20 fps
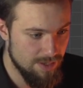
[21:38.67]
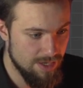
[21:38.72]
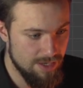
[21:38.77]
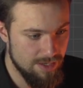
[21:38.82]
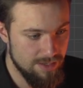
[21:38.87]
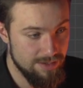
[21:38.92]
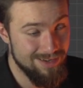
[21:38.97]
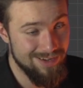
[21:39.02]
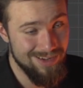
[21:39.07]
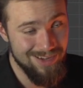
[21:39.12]

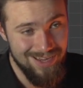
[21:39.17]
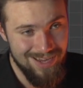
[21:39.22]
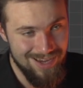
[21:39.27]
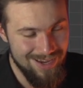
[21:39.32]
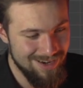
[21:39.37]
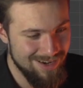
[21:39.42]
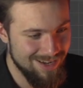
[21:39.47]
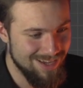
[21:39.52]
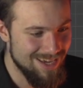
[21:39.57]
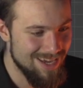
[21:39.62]
And
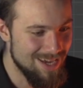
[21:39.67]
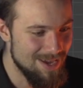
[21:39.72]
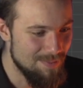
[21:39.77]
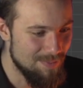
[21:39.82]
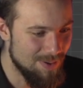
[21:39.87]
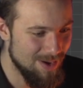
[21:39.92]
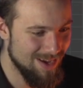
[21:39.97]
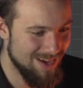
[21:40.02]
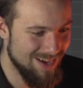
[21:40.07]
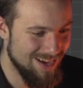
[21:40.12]
again, I
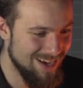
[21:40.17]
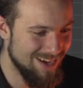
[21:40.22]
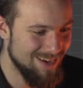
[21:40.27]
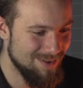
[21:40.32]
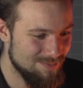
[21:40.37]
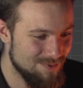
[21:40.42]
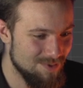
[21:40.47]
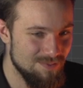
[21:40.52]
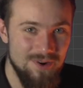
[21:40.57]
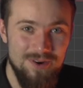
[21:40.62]
keep
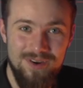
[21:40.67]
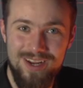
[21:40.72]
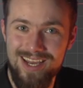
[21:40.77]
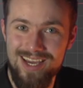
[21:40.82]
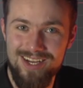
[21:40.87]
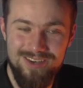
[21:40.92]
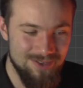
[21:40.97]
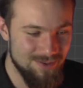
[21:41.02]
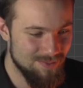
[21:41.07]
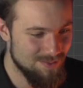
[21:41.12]
promoting
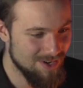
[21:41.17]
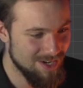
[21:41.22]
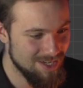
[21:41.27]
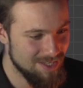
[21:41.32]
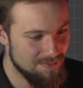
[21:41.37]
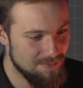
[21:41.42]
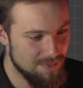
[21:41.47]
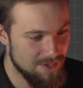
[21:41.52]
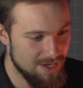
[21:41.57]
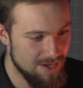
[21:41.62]
Andrew
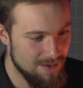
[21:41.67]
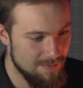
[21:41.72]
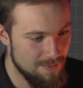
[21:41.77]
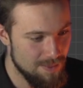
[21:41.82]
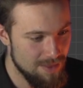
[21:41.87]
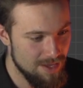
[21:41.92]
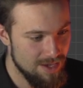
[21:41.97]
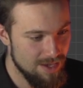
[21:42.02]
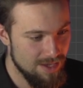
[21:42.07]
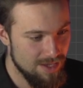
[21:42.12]
Price, but
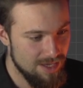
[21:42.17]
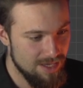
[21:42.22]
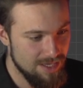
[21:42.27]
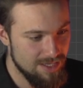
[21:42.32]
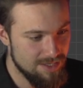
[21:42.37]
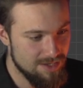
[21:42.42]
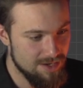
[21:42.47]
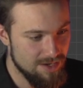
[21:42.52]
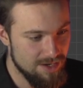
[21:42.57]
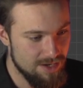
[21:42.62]

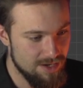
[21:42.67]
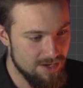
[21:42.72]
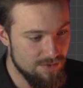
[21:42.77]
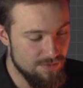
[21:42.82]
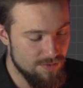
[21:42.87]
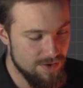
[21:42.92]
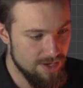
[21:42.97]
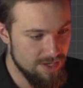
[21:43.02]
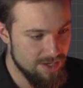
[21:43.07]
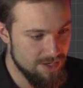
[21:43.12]
he's got a
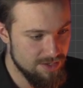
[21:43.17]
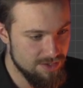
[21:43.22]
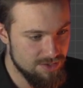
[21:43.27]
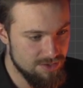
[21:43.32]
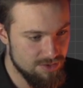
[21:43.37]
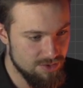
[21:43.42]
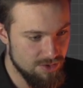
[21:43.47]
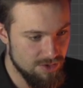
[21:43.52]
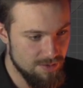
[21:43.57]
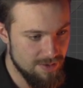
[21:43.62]
really good
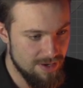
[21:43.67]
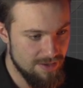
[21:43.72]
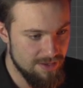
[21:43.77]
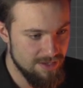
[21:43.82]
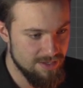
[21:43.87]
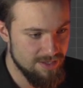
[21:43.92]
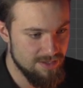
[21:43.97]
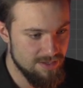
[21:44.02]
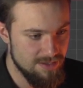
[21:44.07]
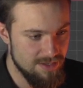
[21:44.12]
tutorial about
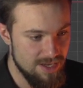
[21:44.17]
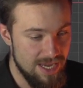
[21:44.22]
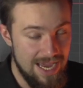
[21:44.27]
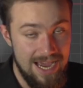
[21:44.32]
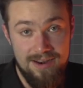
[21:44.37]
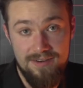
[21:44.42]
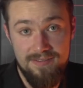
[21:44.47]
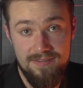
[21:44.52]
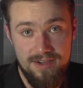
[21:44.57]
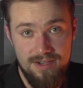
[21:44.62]
this. It's the
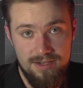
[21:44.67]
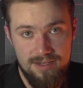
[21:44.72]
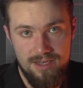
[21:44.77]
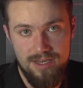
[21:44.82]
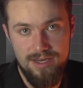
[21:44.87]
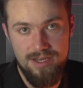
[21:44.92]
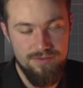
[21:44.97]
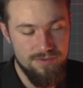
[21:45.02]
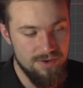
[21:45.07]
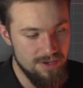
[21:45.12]
anvil,
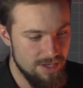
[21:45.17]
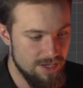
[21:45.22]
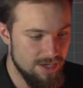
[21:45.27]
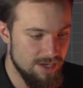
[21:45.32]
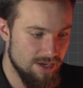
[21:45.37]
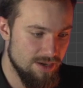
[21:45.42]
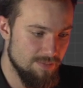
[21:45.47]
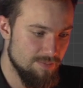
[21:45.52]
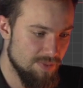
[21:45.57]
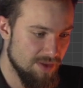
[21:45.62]
and he
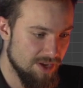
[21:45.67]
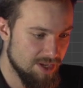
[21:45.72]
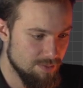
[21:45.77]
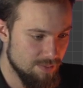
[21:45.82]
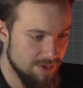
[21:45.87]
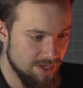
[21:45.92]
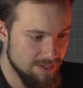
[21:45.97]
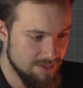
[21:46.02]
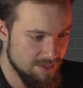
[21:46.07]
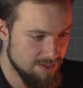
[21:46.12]
really
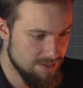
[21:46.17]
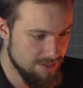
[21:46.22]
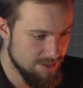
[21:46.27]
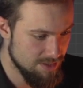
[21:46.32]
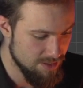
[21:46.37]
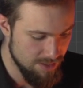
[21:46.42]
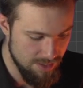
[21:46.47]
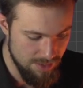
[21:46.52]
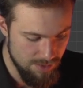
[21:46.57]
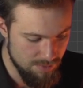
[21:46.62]
explains this
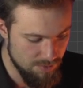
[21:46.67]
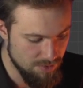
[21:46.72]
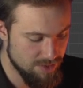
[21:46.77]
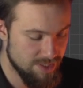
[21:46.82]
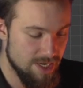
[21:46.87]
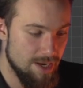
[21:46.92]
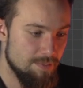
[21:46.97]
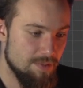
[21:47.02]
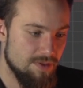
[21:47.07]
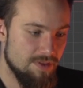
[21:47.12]
in a lot more
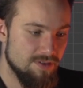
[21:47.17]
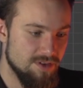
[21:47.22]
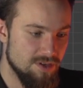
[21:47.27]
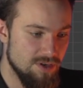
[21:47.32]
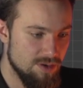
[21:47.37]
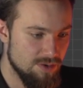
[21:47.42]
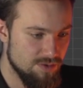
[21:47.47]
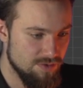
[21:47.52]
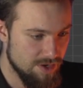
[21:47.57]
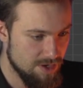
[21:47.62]
depth,
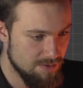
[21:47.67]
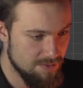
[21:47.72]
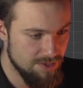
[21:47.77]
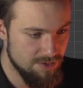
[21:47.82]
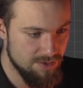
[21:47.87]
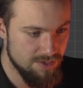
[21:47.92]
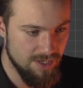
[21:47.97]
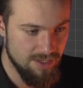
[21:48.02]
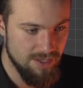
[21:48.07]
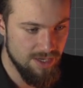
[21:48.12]
so I would recommend
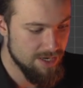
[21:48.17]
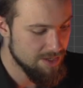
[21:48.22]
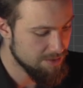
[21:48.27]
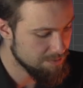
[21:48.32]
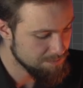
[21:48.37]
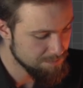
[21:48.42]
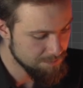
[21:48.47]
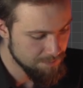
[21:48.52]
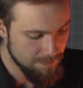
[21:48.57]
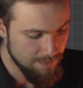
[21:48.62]
you check that
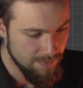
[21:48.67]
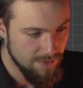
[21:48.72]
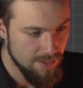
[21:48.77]
out.